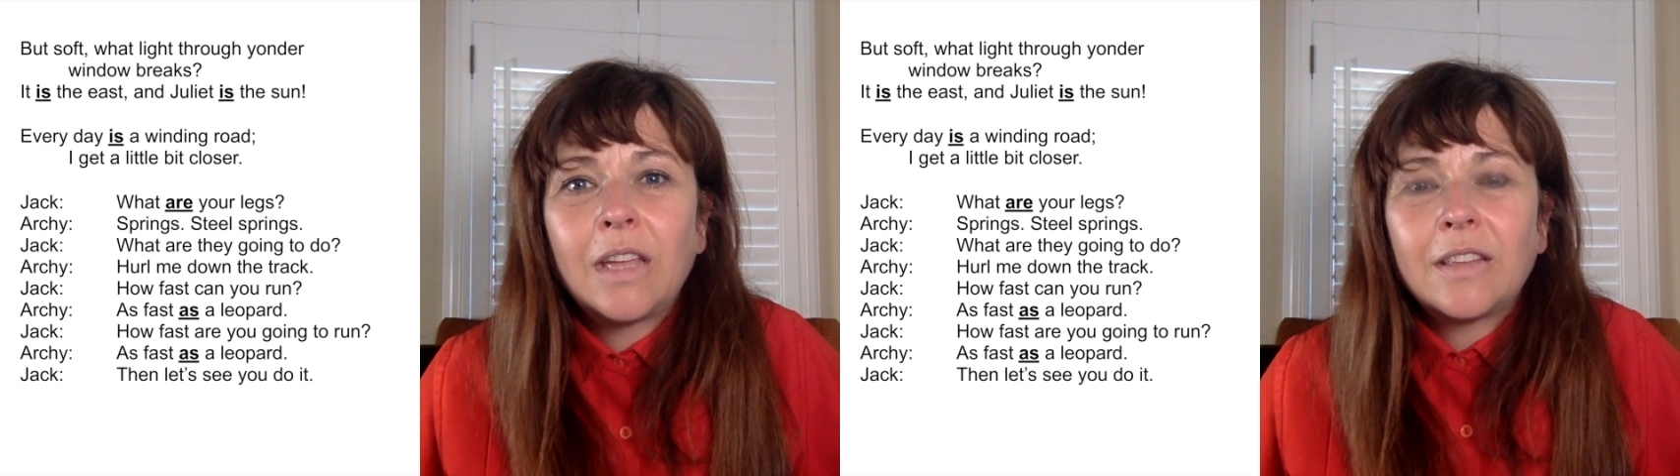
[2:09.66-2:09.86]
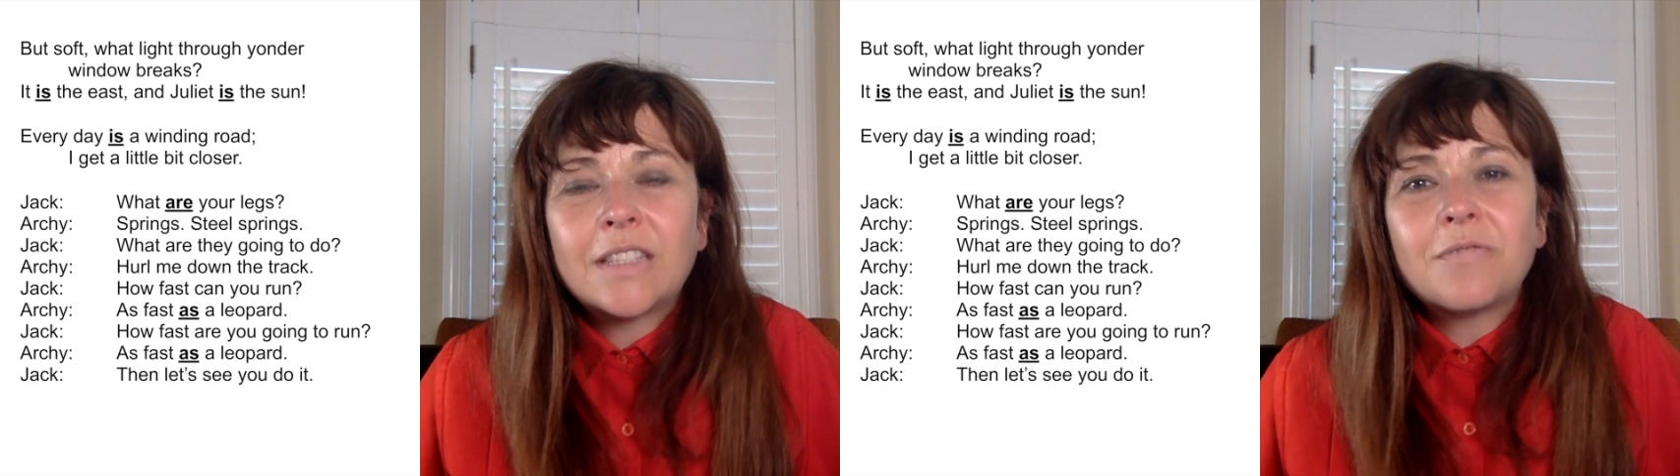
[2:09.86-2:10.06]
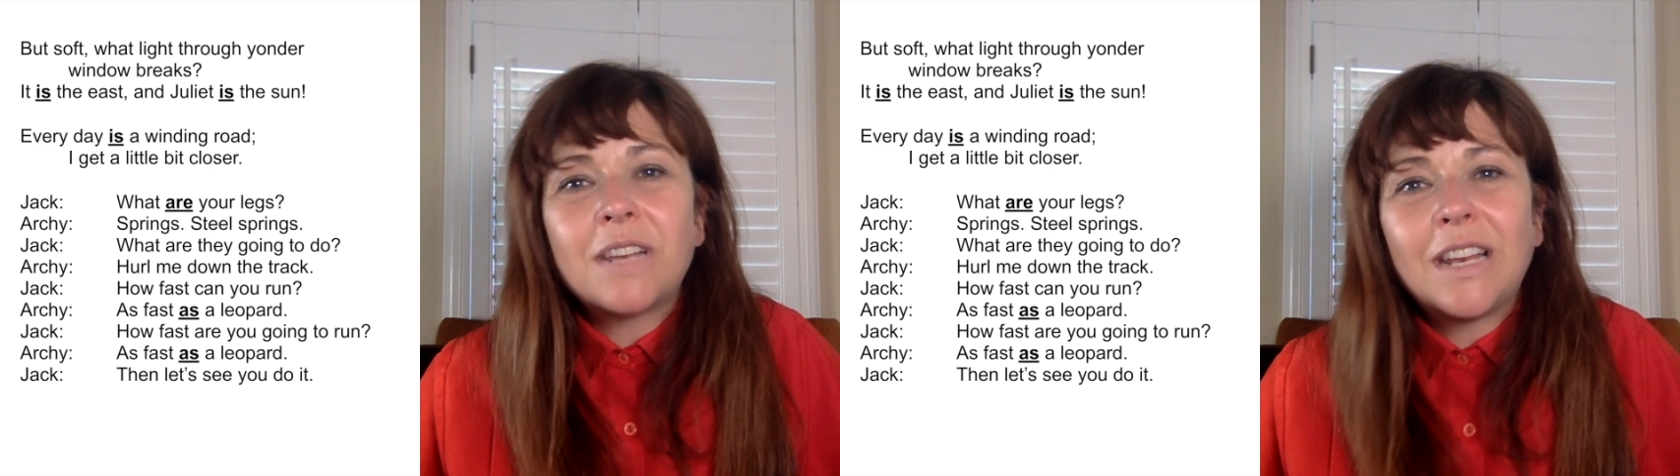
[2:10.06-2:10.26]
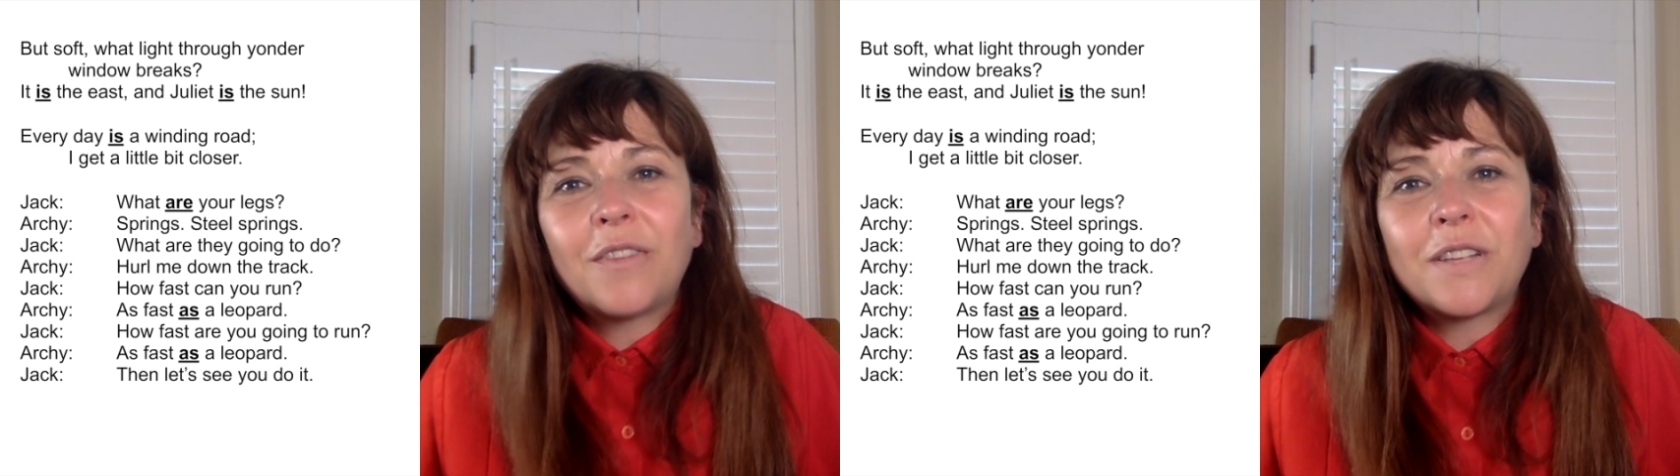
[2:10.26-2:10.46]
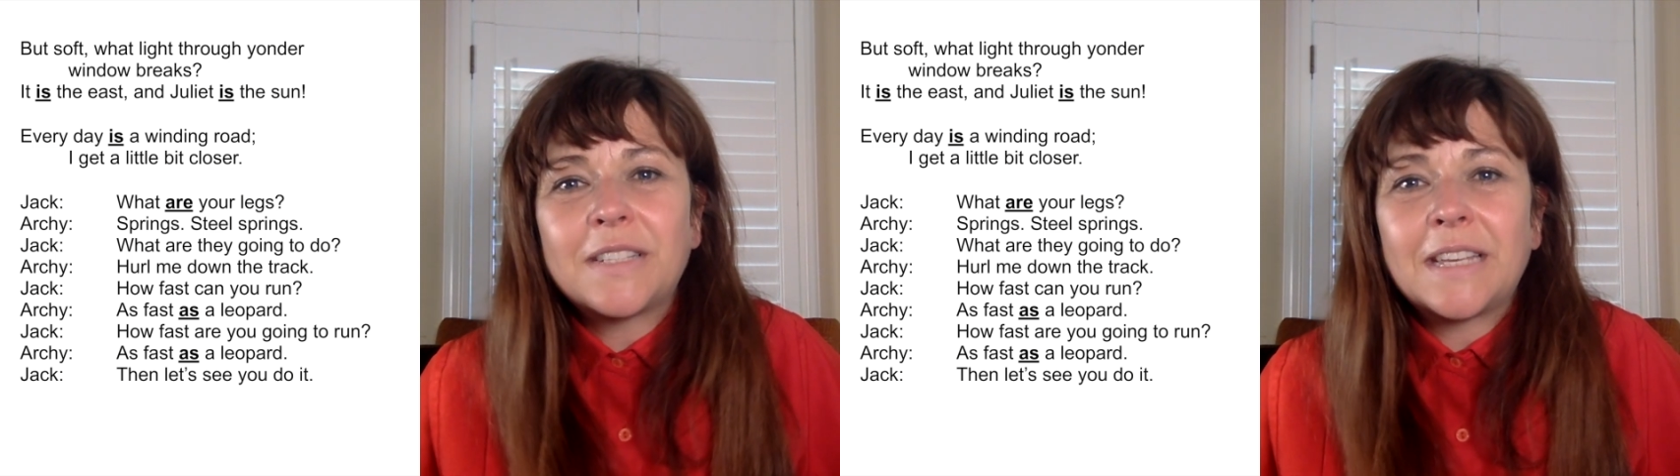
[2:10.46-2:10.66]
There's a really
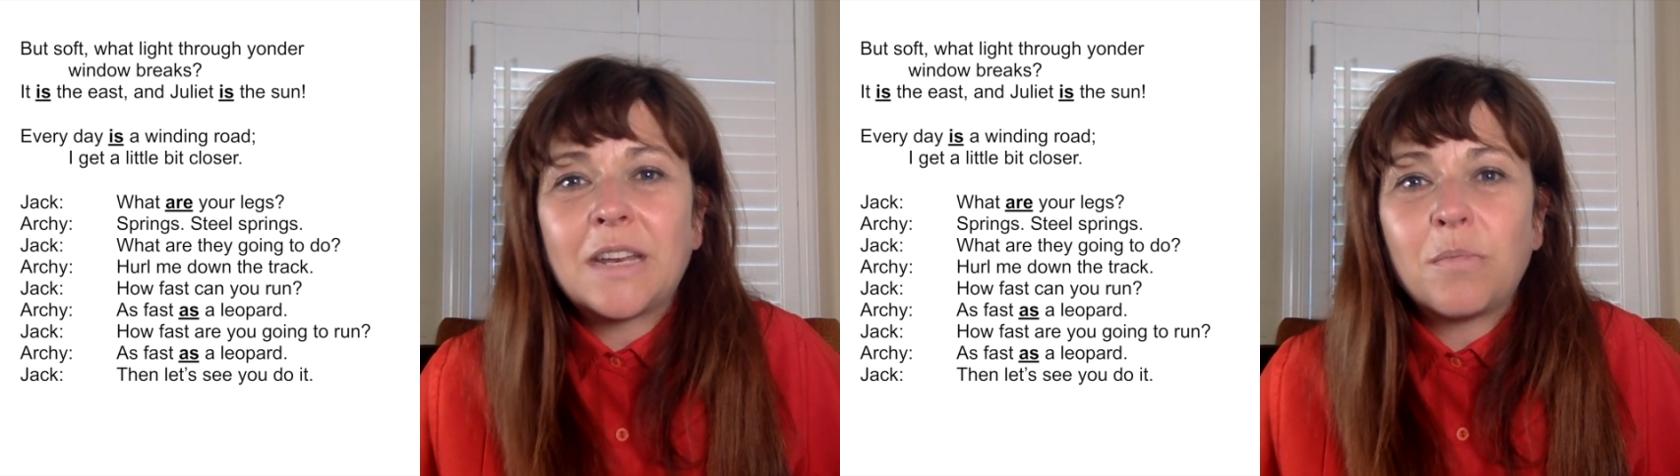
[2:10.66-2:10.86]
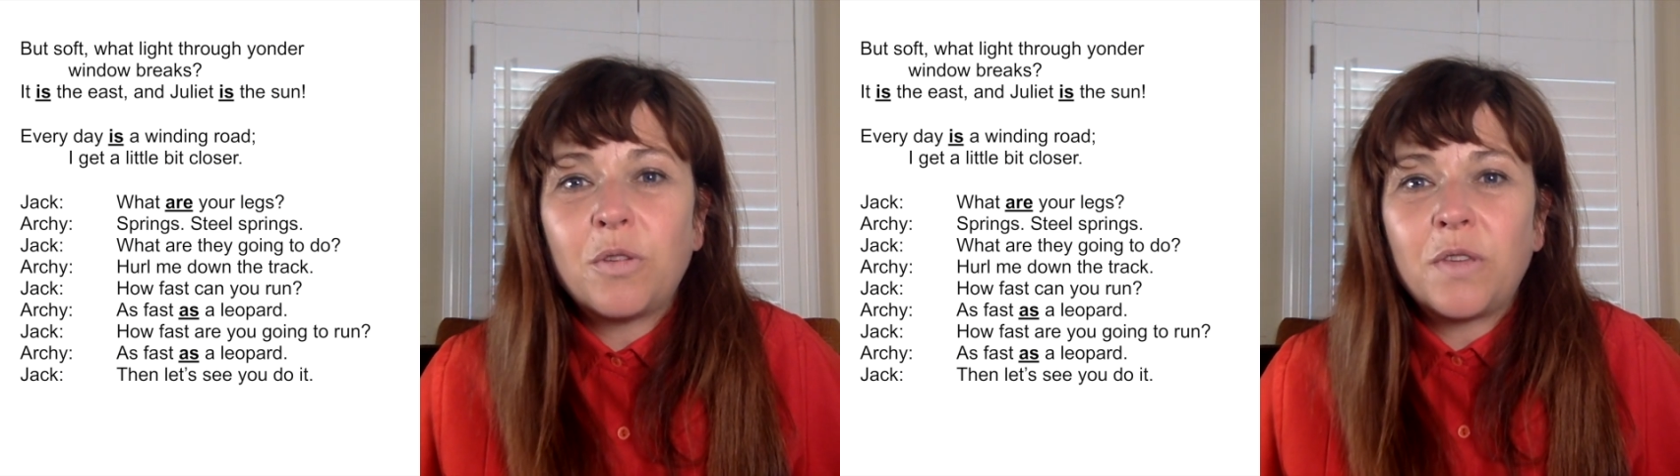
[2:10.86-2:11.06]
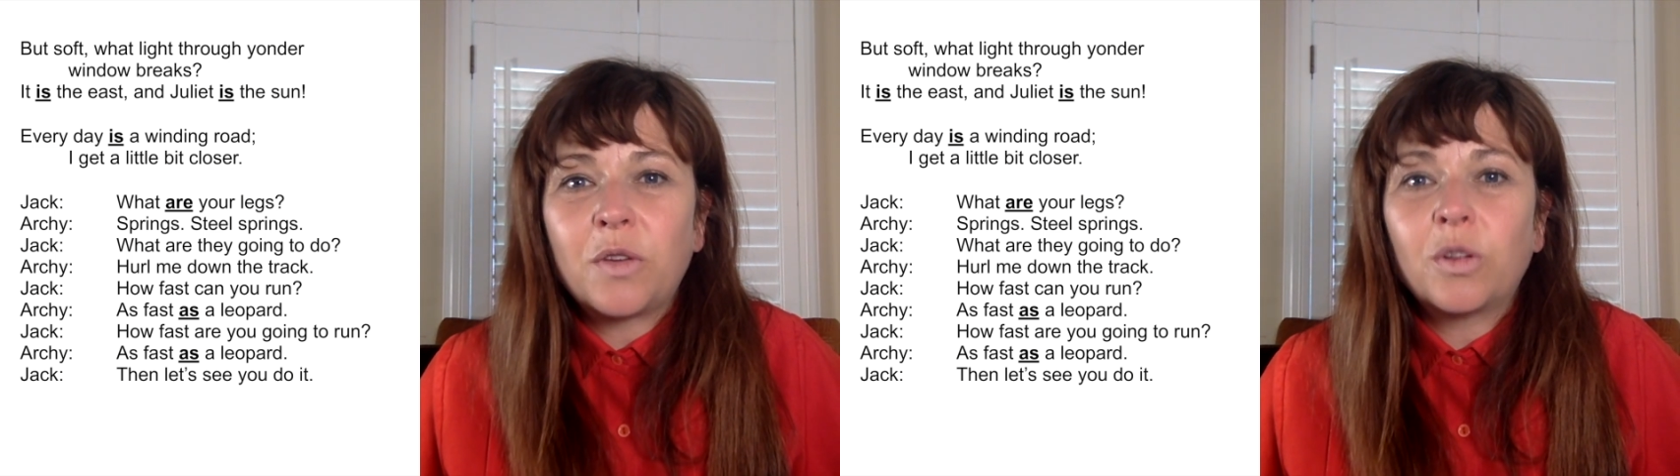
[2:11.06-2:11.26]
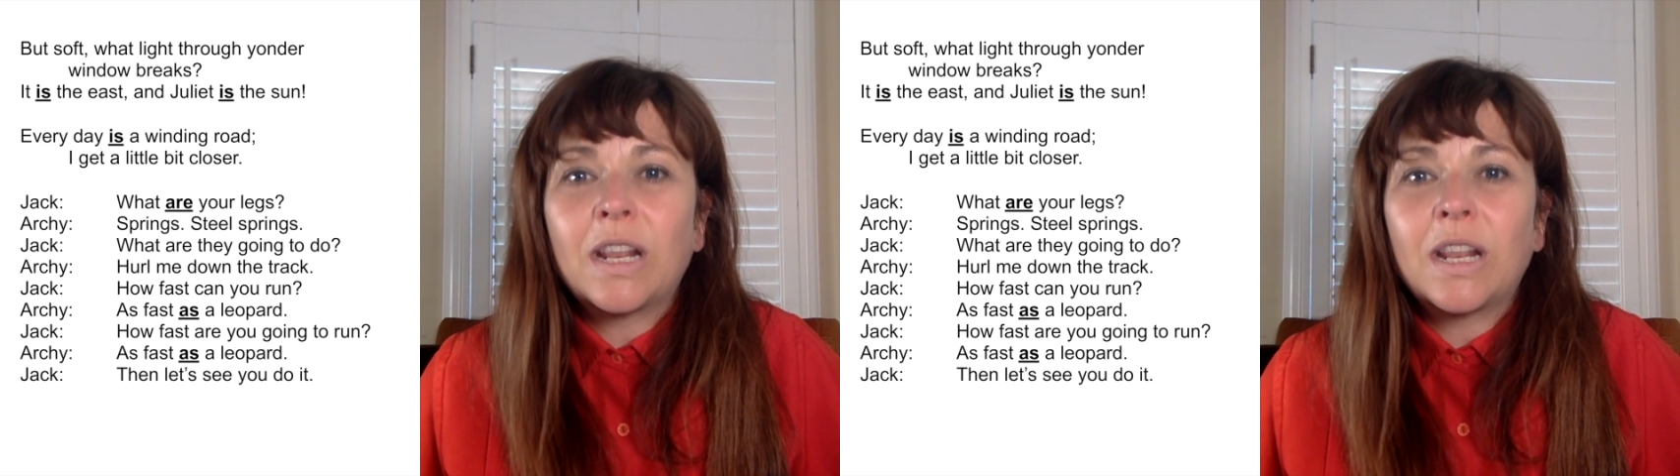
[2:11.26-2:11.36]
lovely scene in a movie called